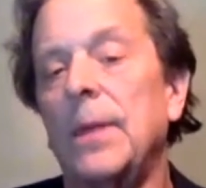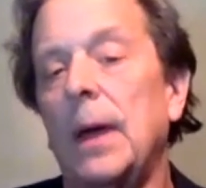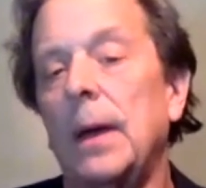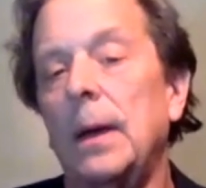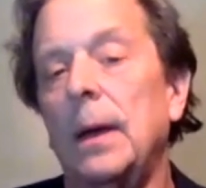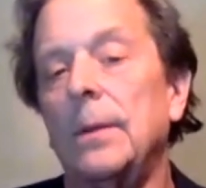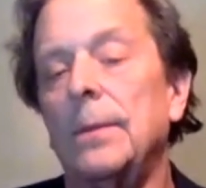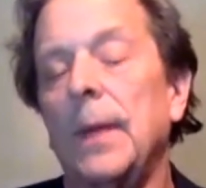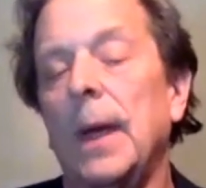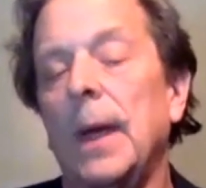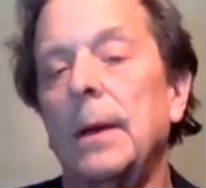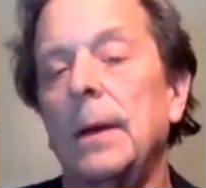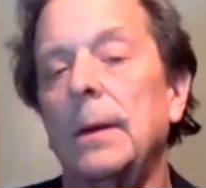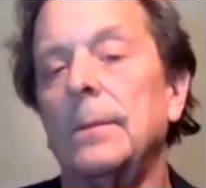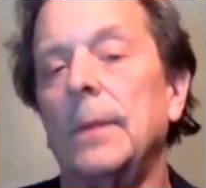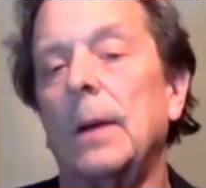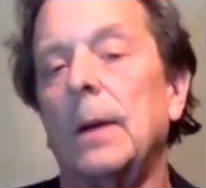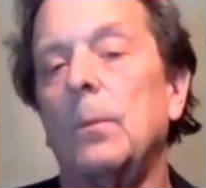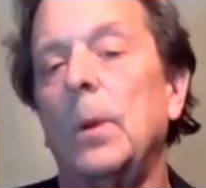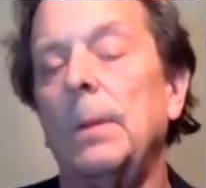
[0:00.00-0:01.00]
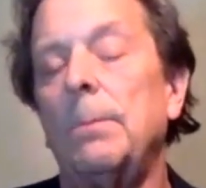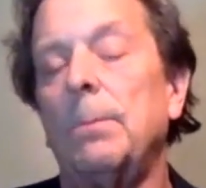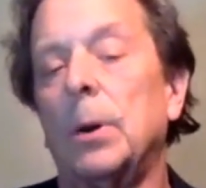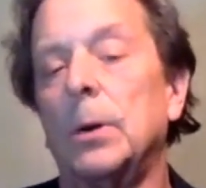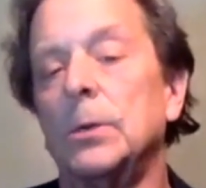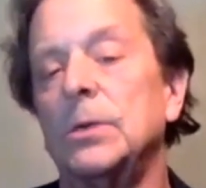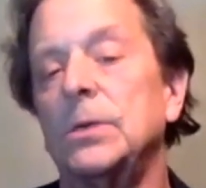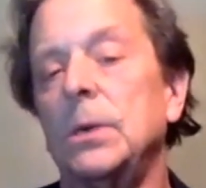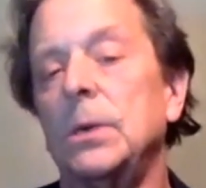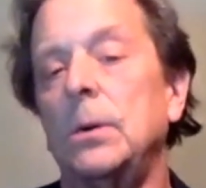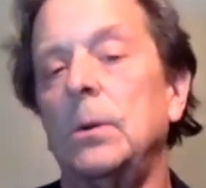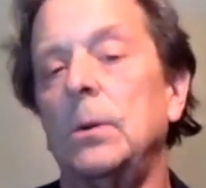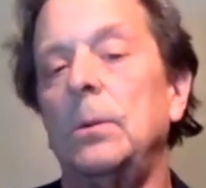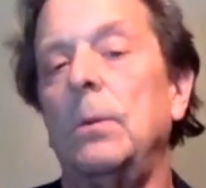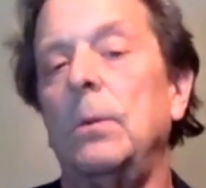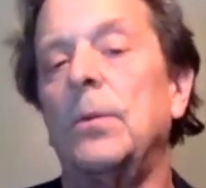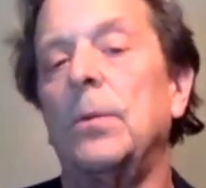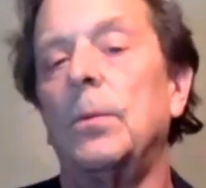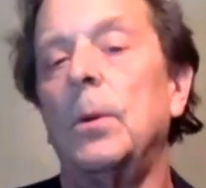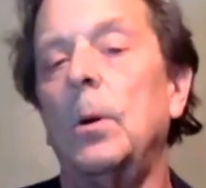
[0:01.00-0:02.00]
that we
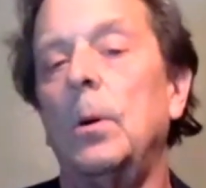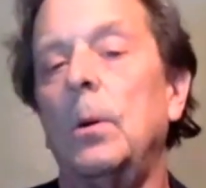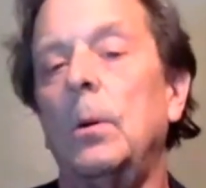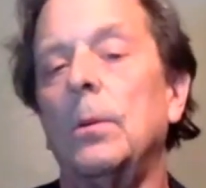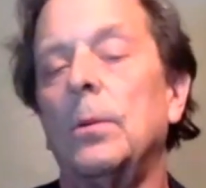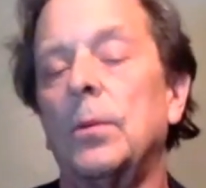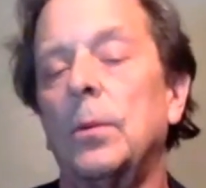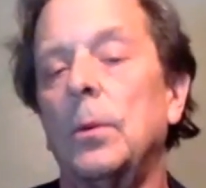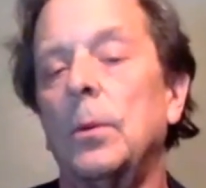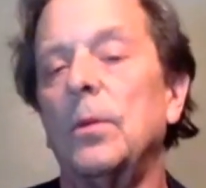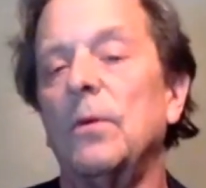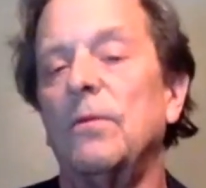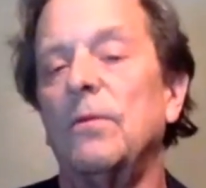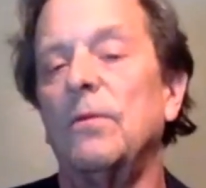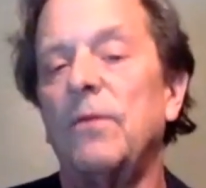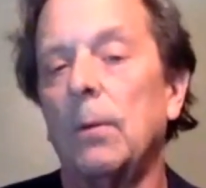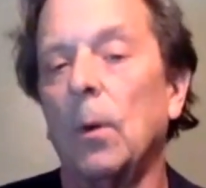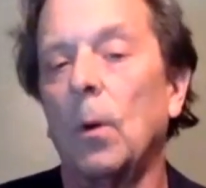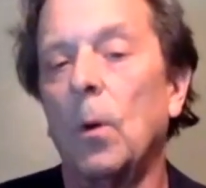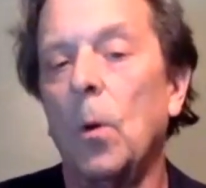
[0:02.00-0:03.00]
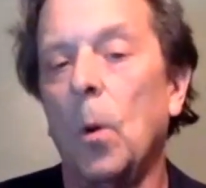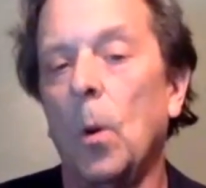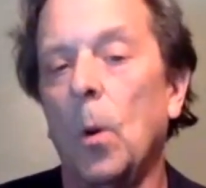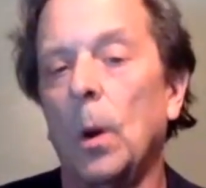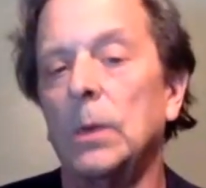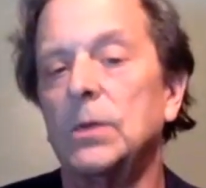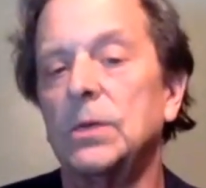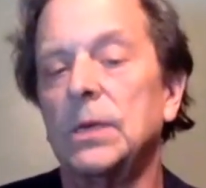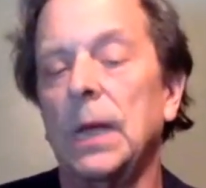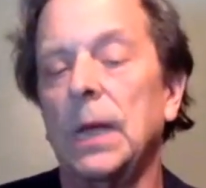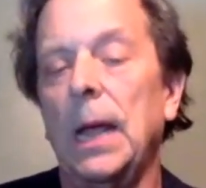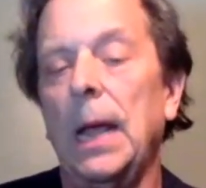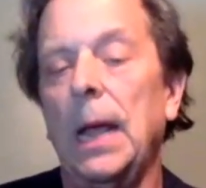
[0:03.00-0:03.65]
pursued through the federal courts.